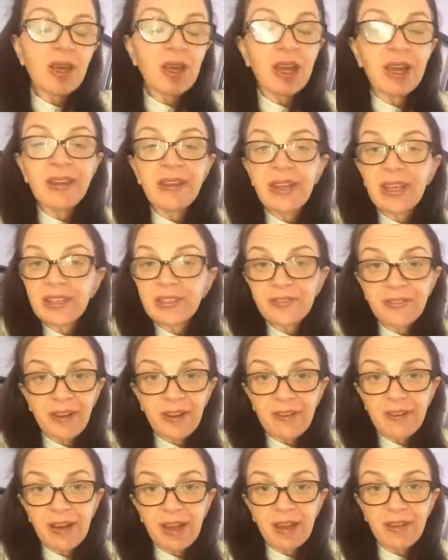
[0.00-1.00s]
And that's
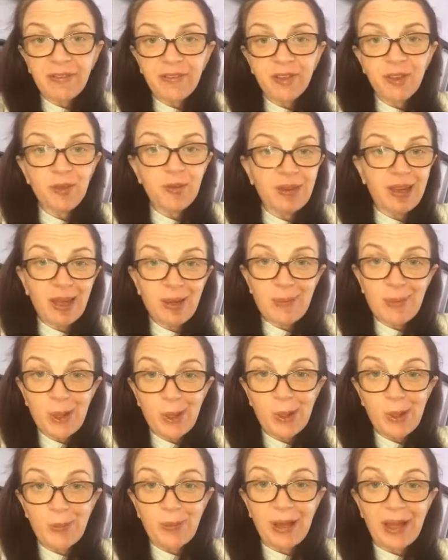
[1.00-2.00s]
fair enough. You can
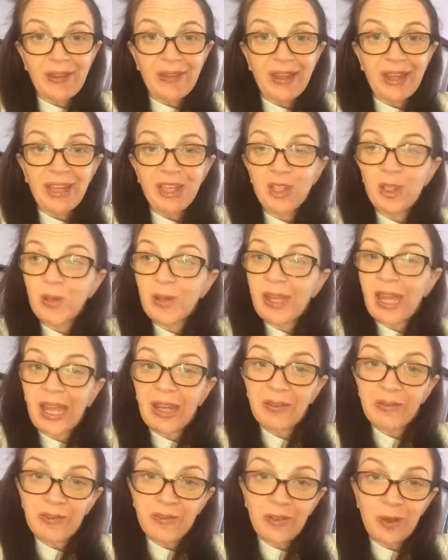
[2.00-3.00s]
moan about that. You
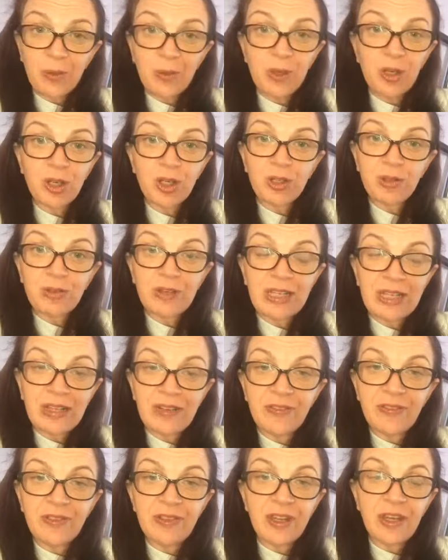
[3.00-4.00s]
can feel
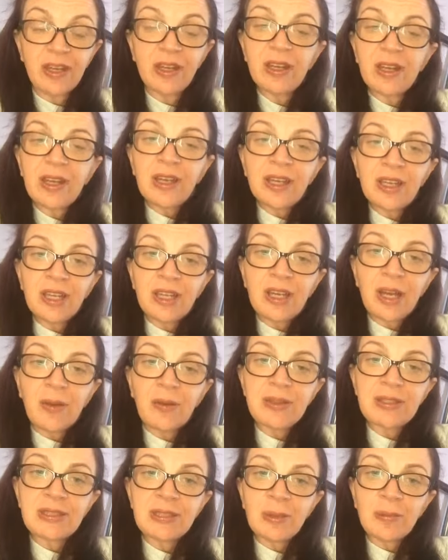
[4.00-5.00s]
aggrieved that, you know,
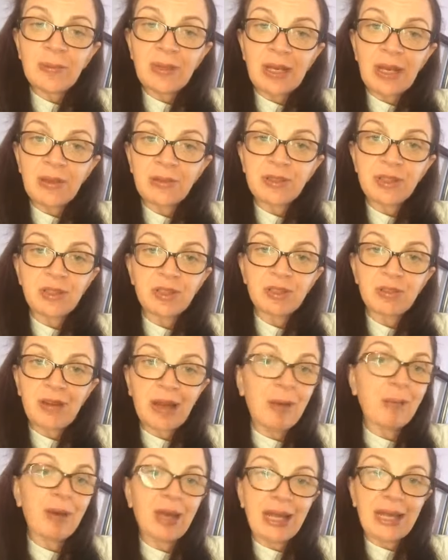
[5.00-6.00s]
it's somebody else's
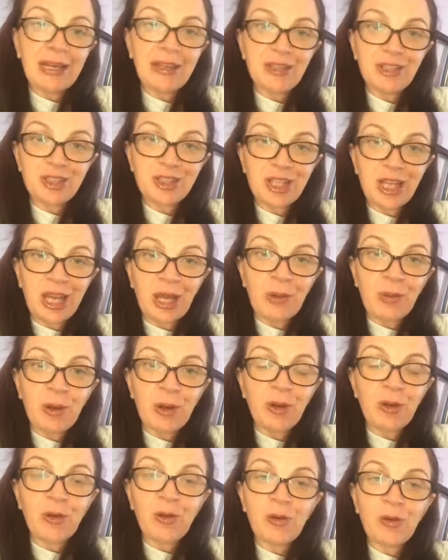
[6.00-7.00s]
crap laying in the
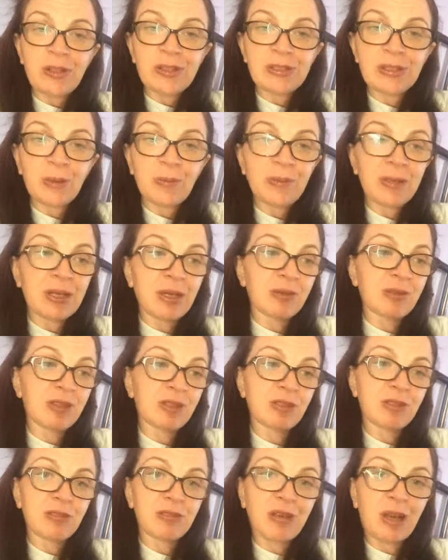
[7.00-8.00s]
shower, or it's somebody
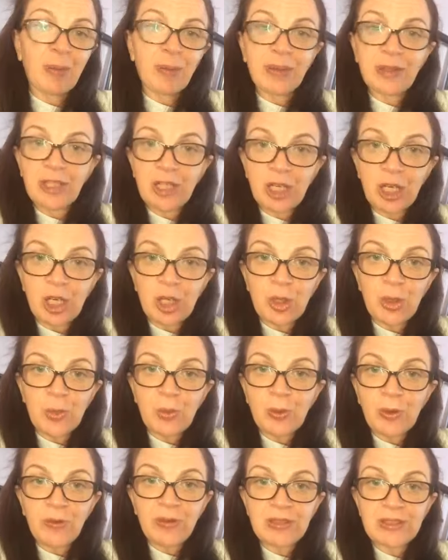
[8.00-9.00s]
else's crap in the
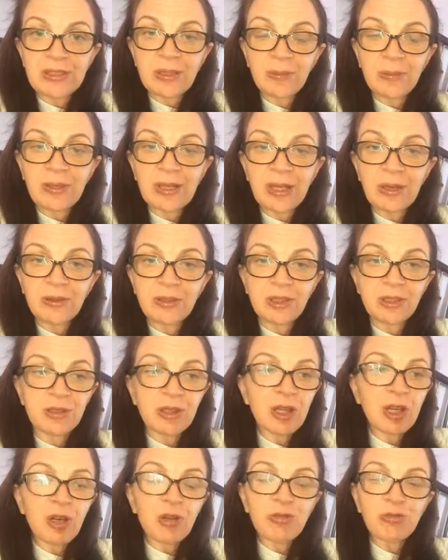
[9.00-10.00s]
loo, or it's somebody else's
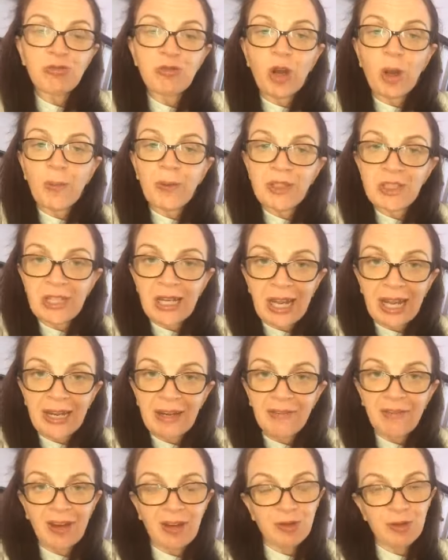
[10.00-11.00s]
rubbish laying
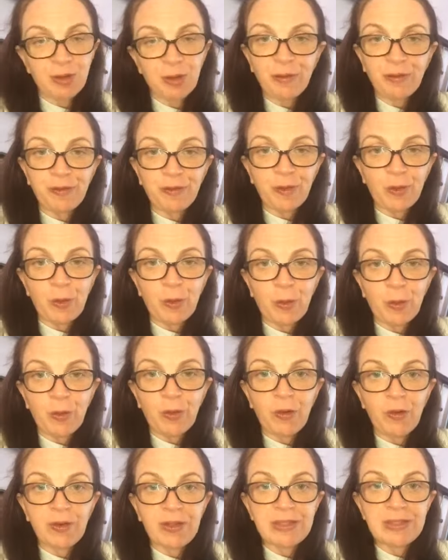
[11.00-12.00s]
around on the
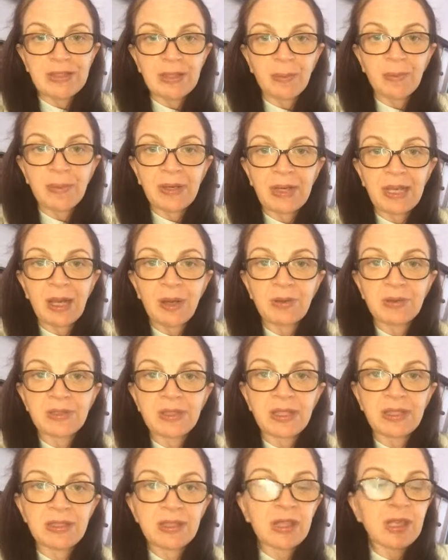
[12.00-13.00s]
floor, or it's somebody
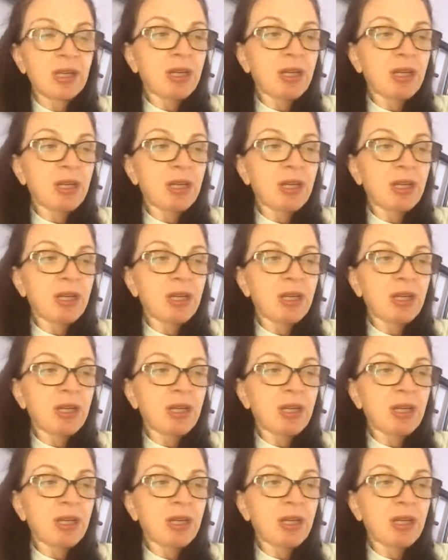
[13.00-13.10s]
else's